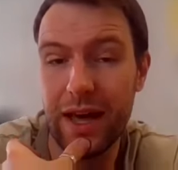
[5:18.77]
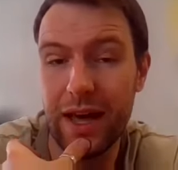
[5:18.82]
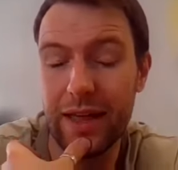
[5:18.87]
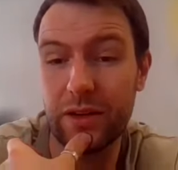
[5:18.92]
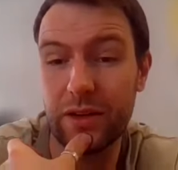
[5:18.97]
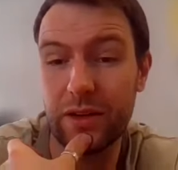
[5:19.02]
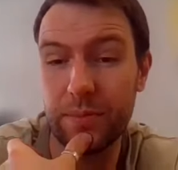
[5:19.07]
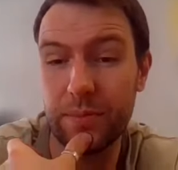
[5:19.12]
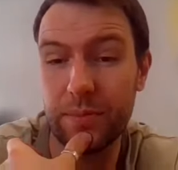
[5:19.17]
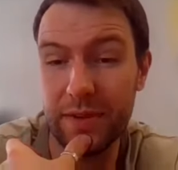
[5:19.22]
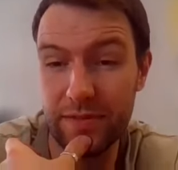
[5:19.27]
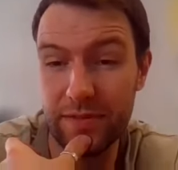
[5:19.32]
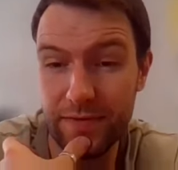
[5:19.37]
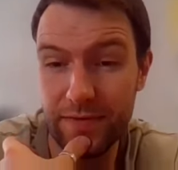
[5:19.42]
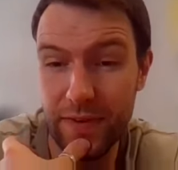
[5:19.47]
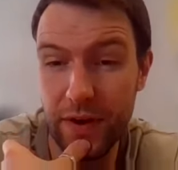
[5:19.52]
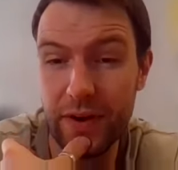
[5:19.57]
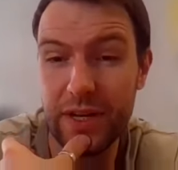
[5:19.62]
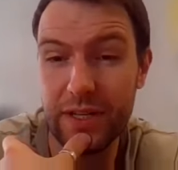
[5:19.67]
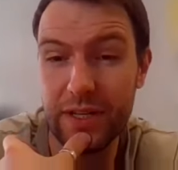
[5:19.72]
I think it would be
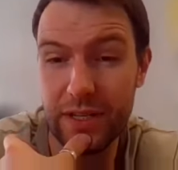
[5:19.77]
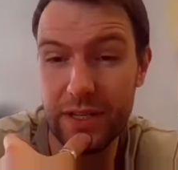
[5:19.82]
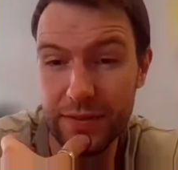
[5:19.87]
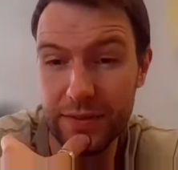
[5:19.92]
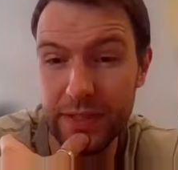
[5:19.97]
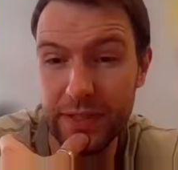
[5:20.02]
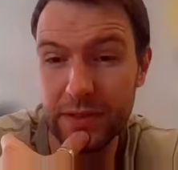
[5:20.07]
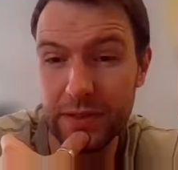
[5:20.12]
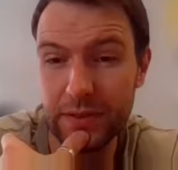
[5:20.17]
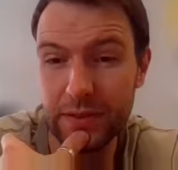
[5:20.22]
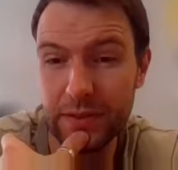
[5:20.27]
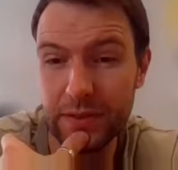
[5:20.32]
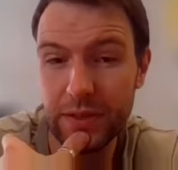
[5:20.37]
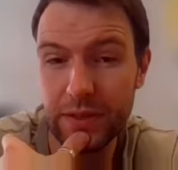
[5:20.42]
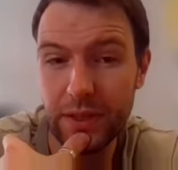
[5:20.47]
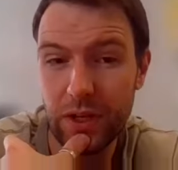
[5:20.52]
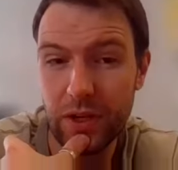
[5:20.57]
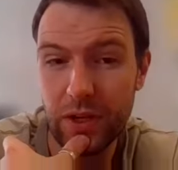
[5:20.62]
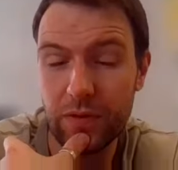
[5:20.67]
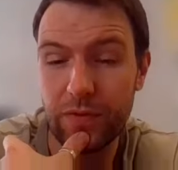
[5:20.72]
very difficult
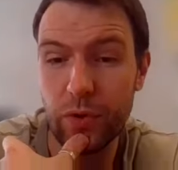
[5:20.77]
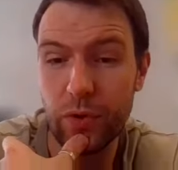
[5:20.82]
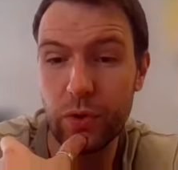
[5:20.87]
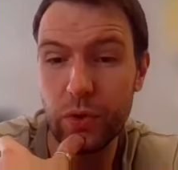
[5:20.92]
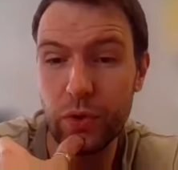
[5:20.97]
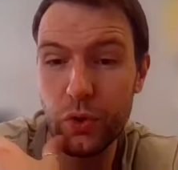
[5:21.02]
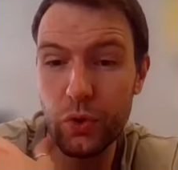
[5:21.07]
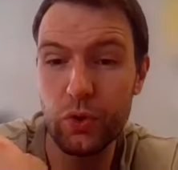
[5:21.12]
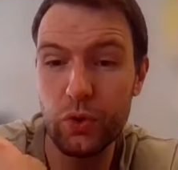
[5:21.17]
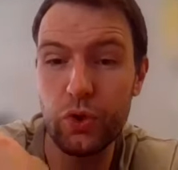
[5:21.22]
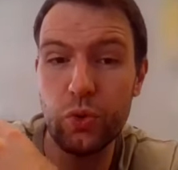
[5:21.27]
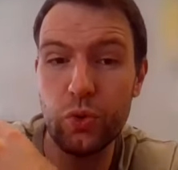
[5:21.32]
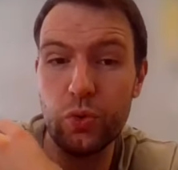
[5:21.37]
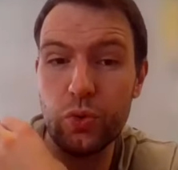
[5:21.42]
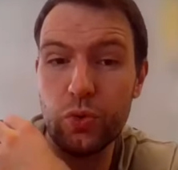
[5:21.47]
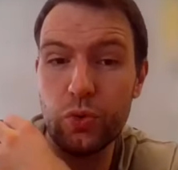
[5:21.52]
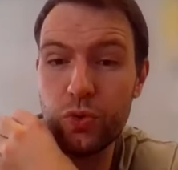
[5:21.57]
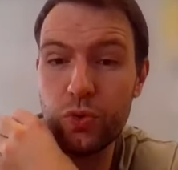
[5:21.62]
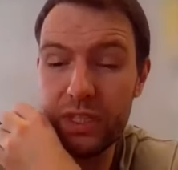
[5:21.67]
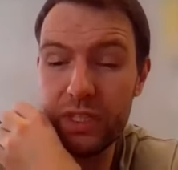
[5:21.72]
for you
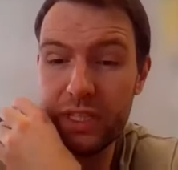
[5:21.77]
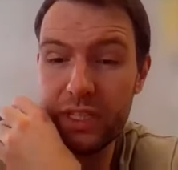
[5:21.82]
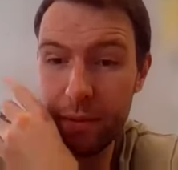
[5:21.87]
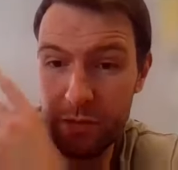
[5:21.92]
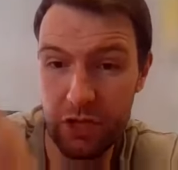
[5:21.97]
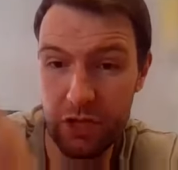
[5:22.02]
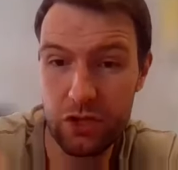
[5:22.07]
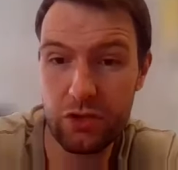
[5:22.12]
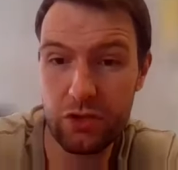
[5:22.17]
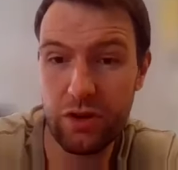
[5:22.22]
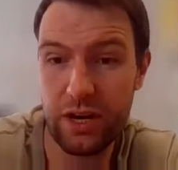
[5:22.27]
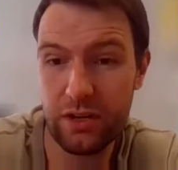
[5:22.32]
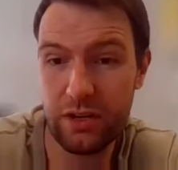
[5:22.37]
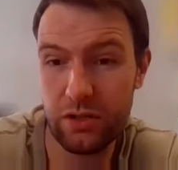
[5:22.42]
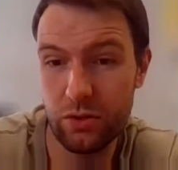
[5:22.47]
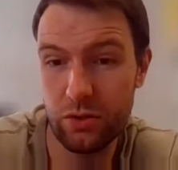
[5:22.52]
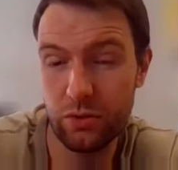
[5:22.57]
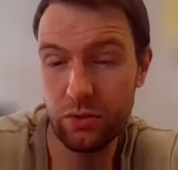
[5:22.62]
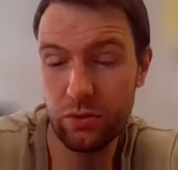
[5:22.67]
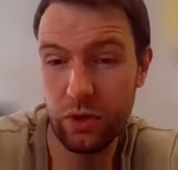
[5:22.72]
to demonstrate
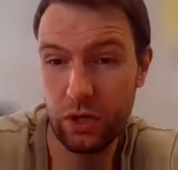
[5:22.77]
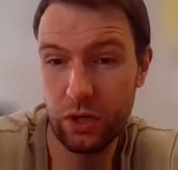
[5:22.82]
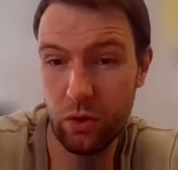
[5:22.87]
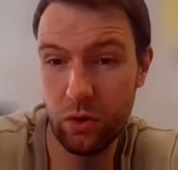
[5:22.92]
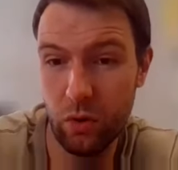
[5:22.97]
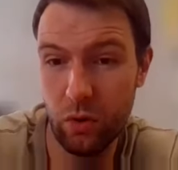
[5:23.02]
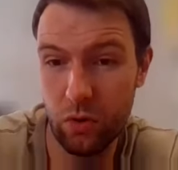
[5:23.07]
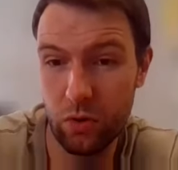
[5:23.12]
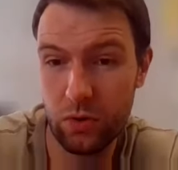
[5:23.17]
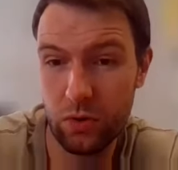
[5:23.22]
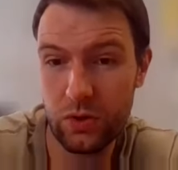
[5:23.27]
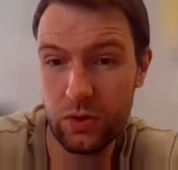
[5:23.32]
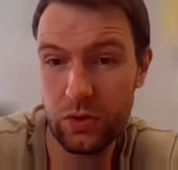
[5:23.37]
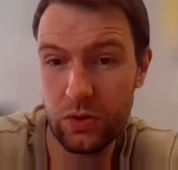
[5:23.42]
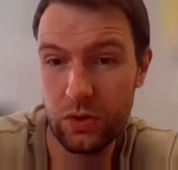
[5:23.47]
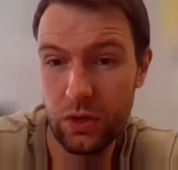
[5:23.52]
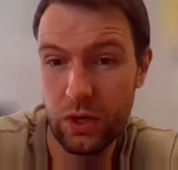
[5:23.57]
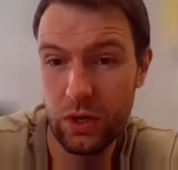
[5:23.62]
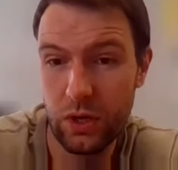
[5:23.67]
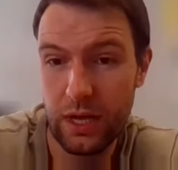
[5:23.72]
to a court